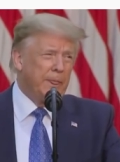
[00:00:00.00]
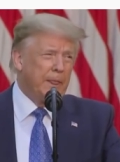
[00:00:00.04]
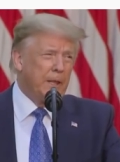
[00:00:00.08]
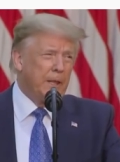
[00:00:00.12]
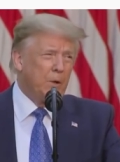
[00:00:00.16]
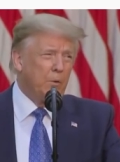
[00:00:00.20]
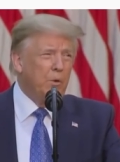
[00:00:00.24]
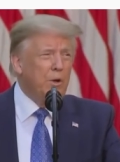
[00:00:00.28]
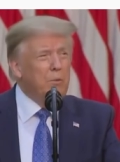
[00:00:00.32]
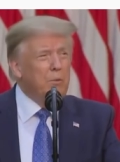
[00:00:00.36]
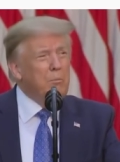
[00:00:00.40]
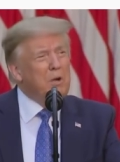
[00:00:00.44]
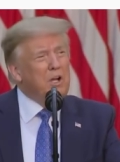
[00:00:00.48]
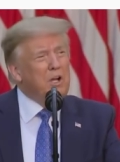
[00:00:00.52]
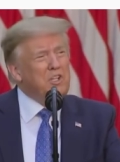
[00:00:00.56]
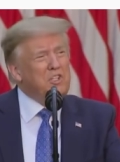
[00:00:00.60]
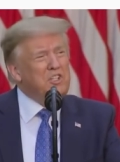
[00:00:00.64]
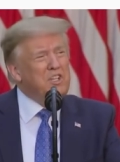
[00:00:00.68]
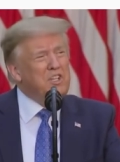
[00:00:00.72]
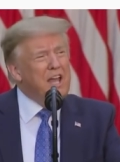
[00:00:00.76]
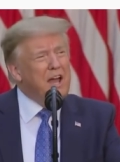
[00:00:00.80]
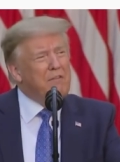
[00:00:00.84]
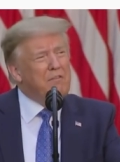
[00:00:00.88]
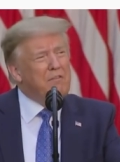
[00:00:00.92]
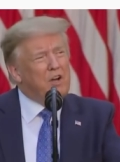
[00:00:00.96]
We
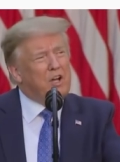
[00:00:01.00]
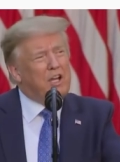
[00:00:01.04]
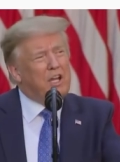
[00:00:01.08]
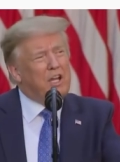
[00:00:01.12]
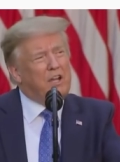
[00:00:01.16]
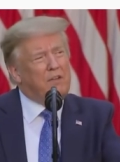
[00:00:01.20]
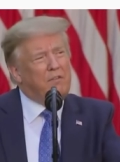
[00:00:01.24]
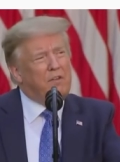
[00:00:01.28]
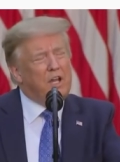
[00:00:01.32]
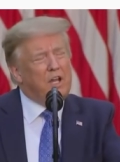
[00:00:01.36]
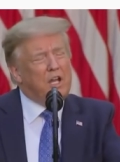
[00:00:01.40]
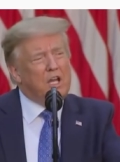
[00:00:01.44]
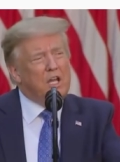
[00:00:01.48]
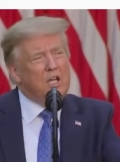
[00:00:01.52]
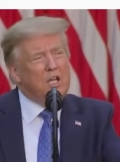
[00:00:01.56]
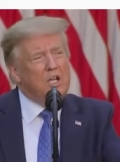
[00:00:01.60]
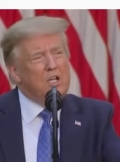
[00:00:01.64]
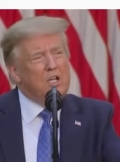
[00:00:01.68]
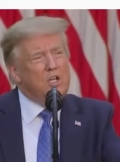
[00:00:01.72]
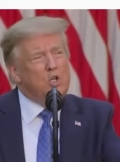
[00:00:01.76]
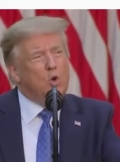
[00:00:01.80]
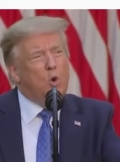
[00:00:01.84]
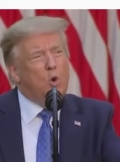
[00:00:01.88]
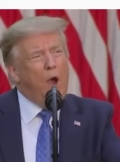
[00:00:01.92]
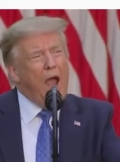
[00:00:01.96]
must never give
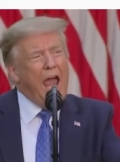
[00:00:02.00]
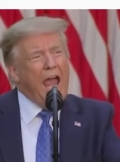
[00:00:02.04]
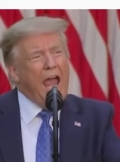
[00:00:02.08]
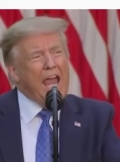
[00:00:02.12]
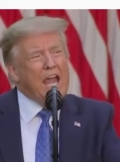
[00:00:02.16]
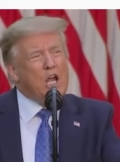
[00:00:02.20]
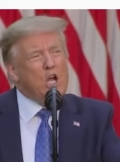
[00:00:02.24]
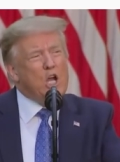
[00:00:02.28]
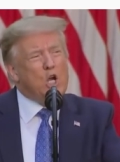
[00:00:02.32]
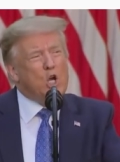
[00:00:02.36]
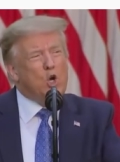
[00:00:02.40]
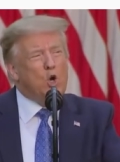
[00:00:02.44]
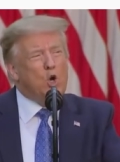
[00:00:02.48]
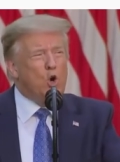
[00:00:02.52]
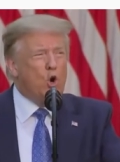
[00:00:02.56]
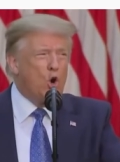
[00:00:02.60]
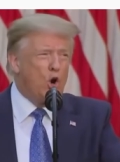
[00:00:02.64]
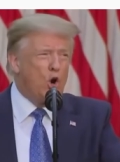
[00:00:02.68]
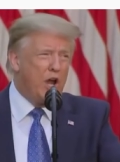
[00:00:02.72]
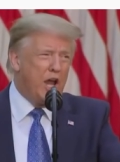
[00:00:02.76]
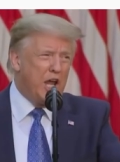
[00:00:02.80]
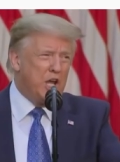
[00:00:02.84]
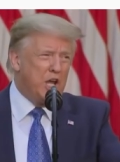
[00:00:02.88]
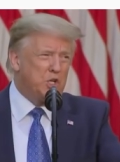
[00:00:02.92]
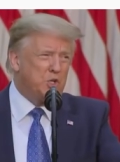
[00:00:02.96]
in to anger
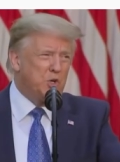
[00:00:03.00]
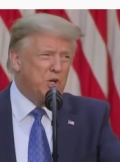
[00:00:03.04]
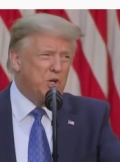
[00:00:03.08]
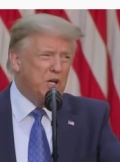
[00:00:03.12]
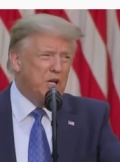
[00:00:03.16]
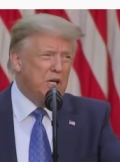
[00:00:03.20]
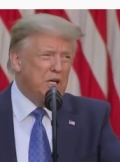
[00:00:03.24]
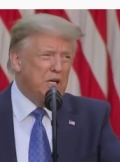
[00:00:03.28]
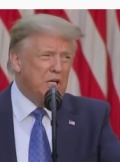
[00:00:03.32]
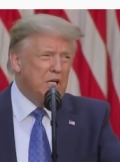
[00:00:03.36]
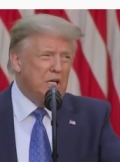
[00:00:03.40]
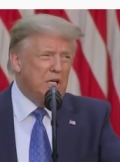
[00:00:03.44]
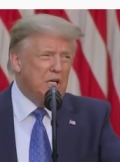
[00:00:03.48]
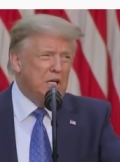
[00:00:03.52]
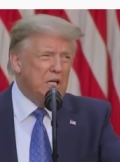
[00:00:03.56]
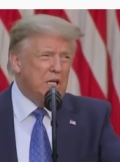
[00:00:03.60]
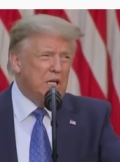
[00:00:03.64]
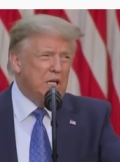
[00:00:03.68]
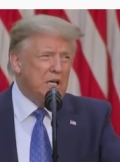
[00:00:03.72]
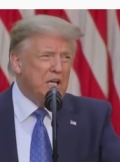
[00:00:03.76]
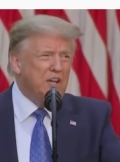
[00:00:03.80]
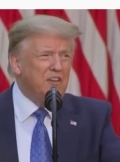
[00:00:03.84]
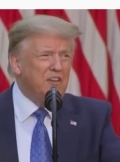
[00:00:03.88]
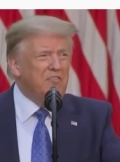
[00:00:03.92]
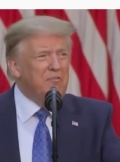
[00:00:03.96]
or hatred.
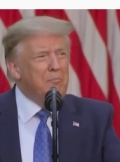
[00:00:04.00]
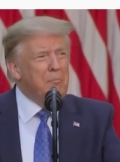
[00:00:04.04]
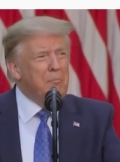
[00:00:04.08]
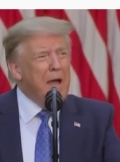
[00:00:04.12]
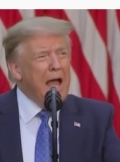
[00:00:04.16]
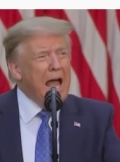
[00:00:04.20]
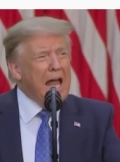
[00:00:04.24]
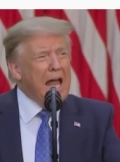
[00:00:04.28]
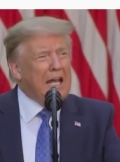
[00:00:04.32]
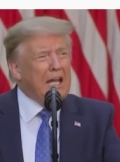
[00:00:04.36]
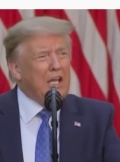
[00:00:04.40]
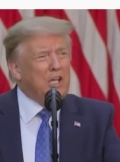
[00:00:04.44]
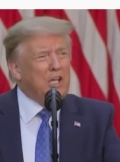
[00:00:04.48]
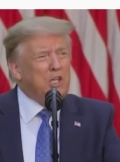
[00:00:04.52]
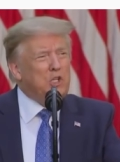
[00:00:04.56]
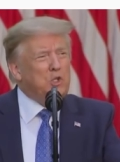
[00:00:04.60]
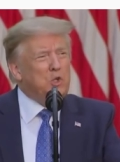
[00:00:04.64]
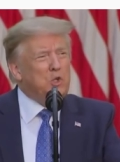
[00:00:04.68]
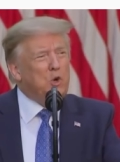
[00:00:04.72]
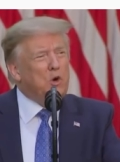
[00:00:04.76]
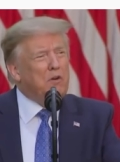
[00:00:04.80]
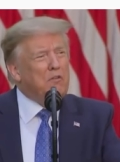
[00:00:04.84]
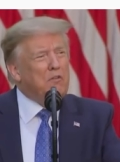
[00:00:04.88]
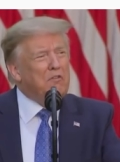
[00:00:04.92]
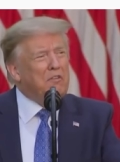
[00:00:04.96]
If malice
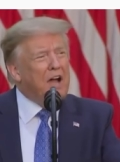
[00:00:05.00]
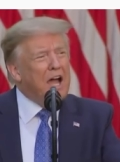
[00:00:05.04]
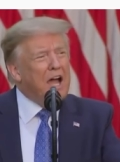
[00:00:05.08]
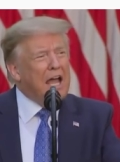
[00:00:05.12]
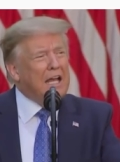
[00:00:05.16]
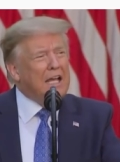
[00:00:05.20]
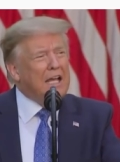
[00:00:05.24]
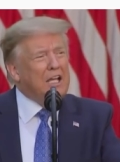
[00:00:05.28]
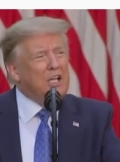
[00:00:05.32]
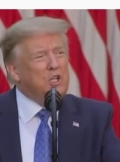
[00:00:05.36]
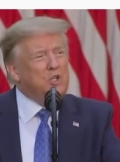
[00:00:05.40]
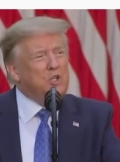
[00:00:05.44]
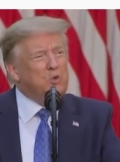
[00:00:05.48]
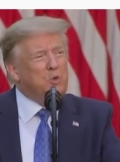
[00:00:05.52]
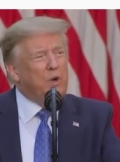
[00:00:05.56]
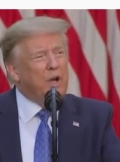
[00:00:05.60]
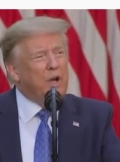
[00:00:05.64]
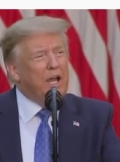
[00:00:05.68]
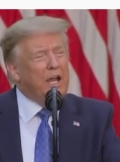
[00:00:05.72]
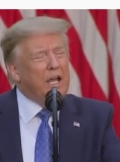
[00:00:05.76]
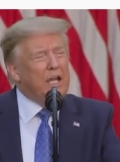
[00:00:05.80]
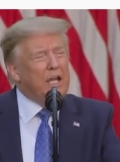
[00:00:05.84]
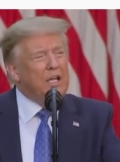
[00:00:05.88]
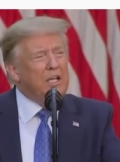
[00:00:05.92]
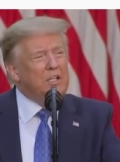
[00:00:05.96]
or violence
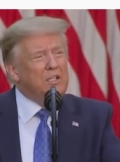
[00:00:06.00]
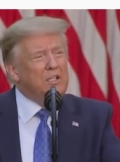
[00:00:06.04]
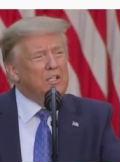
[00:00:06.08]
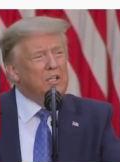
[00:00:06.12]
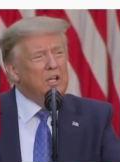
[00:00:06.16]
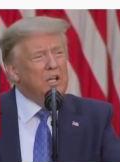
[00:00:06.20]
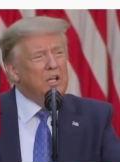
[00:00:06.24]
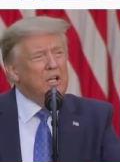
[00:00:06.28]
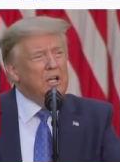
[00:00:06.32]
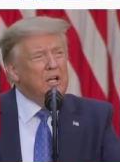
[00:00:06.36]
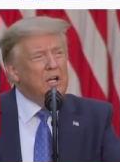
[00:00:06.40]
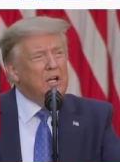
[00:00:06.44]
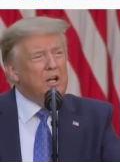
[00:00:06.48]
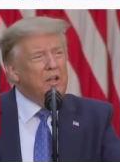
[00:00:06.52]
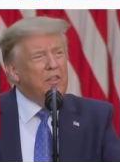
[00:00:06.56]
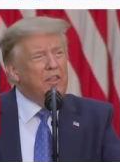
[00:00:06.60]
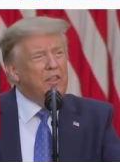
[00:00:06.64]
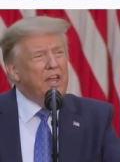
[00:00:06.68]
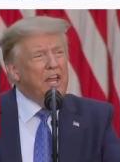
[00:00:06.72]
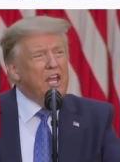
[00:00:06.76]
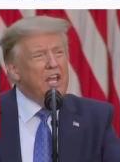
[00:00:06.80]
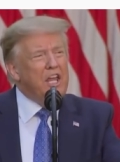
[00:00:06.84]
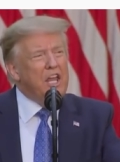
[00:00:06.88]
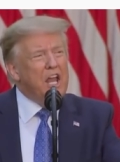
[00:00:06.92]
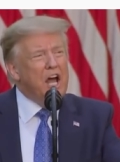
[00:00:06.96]
reigns,
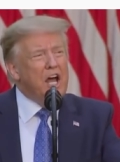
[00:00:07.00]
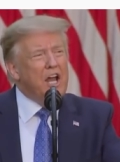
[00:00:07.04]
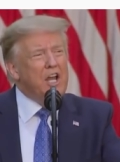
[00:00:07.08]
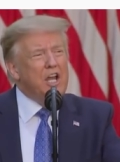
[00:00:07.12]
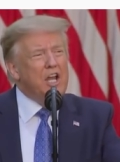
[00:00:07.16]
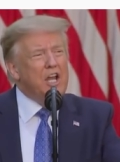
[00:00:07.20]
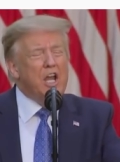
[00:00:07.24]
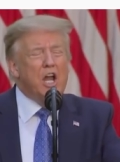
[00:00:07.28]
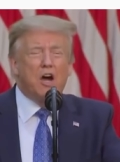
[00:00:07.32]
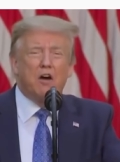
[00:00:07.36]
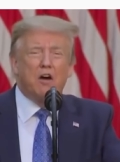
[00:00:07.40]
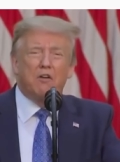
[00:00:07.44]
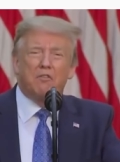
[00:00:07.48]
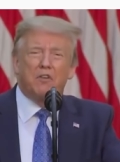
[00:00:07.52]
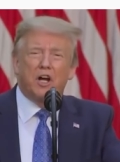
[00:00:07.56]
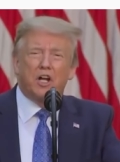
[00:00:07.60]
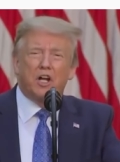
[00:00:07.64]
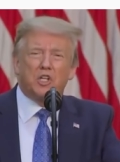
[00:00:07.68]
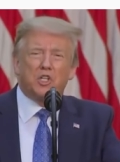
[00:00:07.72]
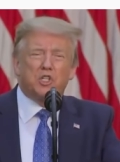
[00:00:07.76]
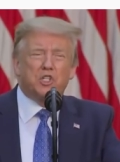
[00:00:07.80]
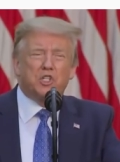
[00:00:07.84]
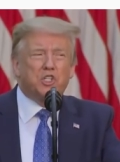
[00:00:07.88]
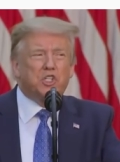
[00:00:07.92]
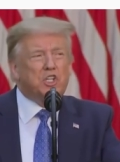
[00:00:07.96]
then none of
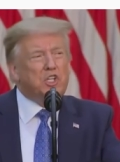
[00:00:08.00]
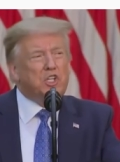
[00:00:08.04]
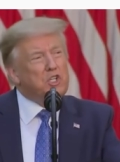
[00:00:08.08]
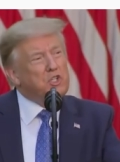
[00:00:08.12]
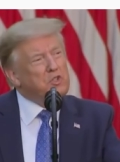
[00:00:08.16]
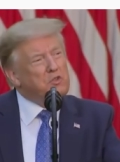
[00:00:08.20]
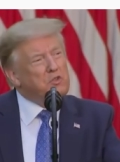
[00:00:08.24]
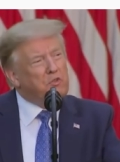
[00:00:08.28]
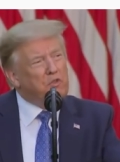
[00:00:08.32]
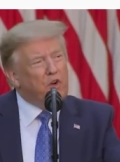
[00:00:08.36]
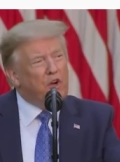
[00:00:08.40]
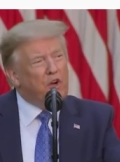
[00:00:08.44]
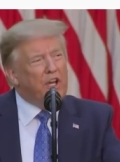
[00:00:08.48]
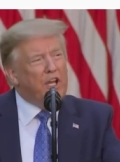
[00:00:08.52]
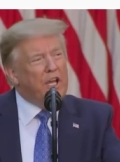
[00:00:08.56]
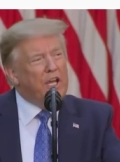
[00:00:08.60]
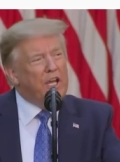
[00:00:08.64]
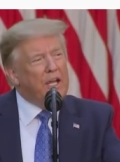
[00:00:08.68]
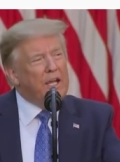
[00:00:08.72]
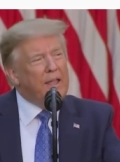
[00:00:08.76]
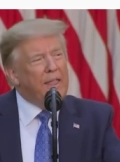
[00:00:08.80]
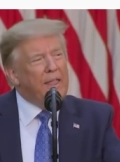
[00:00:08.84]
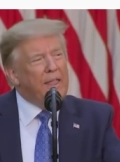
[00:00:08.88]
us is free.